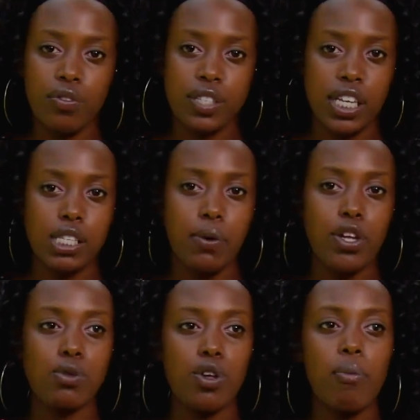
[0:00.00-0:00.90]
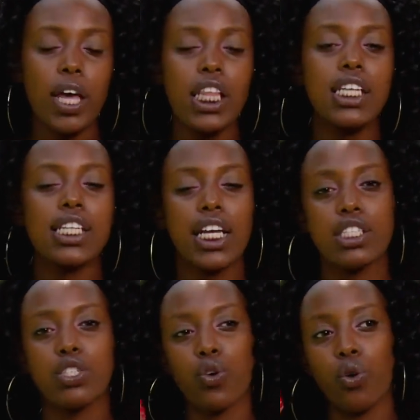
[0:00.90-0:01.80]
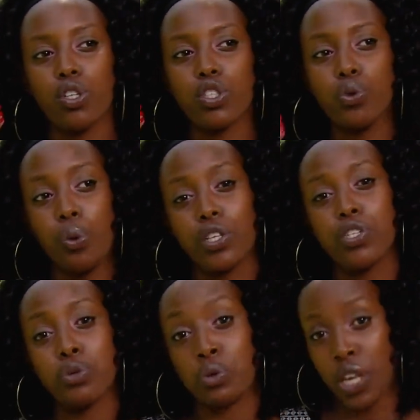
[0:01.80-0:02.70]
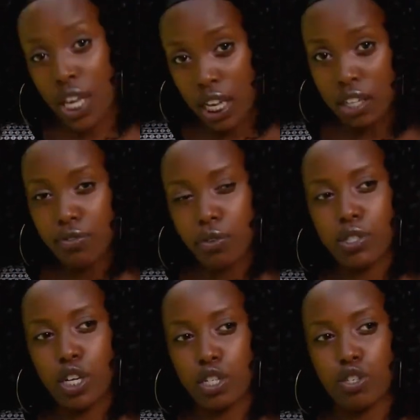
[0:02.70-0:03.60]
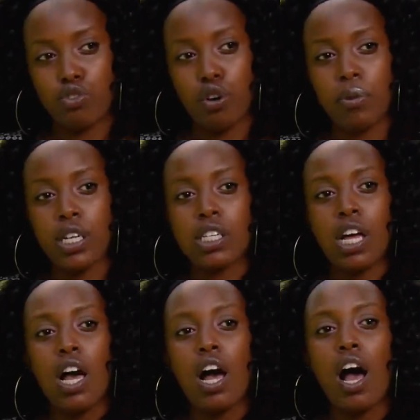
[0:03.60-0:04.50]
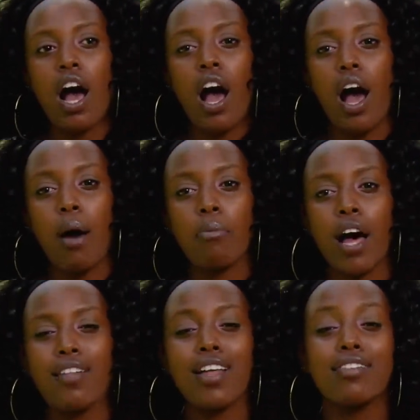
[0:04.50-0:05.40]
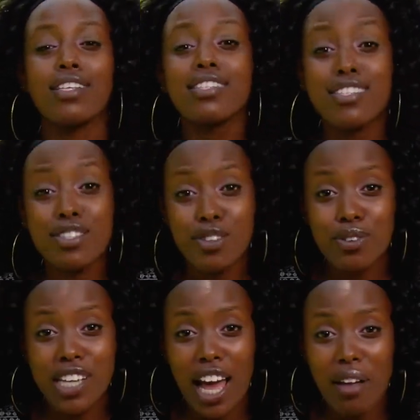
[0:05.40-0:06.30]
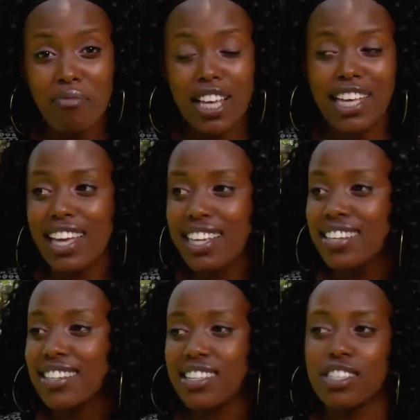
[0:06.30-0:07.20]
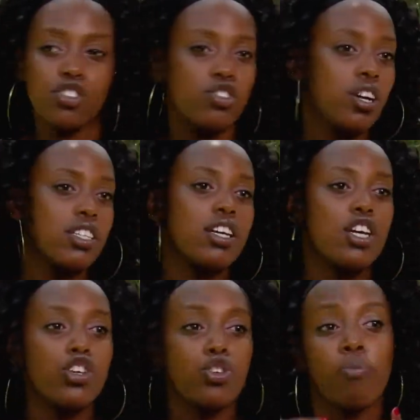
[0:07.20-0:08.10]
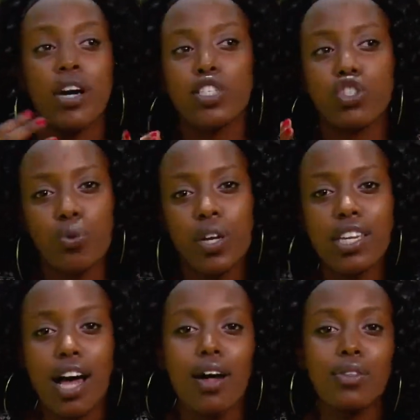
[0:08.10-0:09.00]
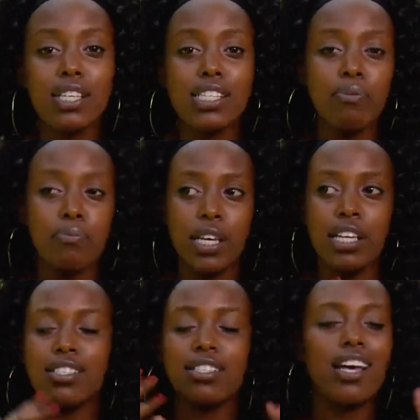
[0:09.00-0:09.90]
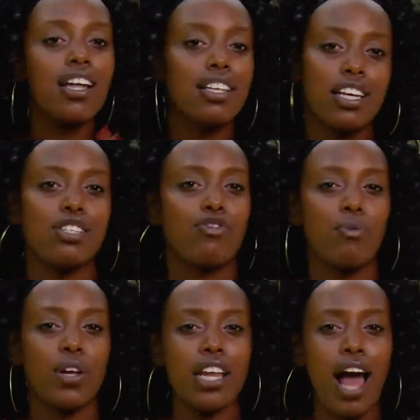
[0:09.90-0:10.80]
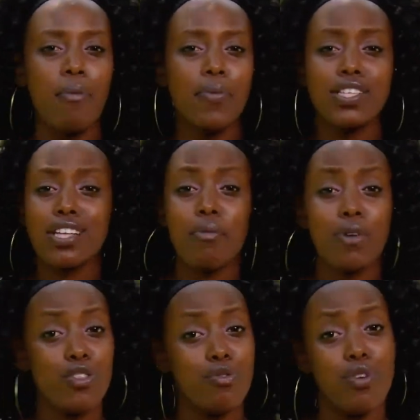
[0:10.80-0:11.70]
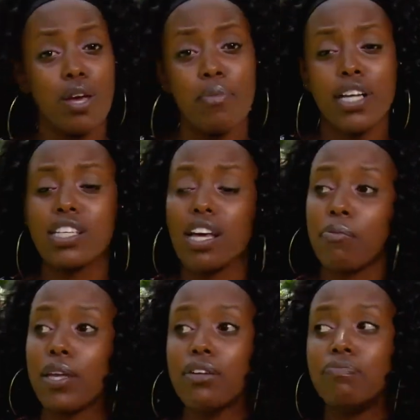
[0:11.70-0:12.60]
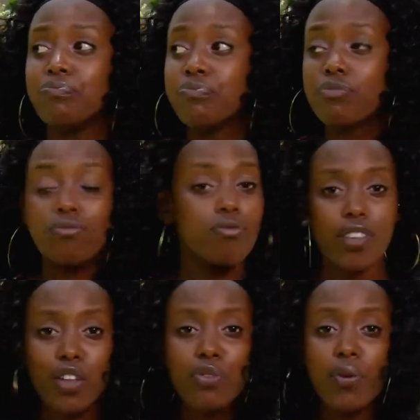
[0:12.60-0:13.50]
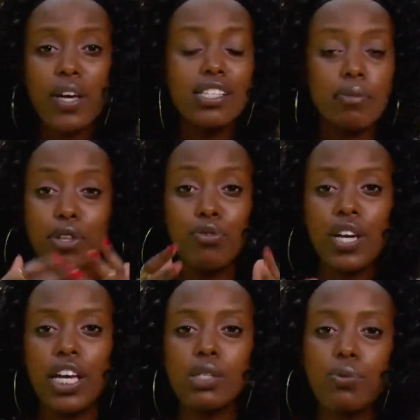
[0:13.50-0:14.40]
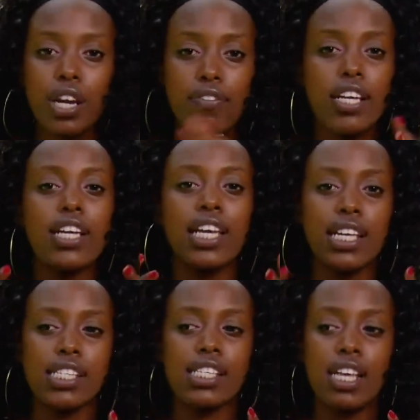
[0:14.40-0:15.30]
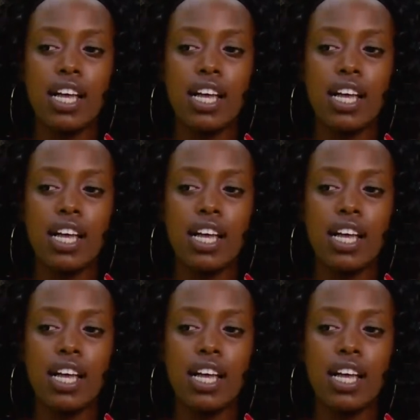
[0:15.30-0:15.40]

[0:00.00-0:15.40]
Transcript: of sense, because when you make the intentional choice to heal from certain traumas, and this is in your time, again, this is not, you must do it now. This can be 10 years from when it happens. It can be 3 months. It can be 3 weeks. It can be 3 years, whatever is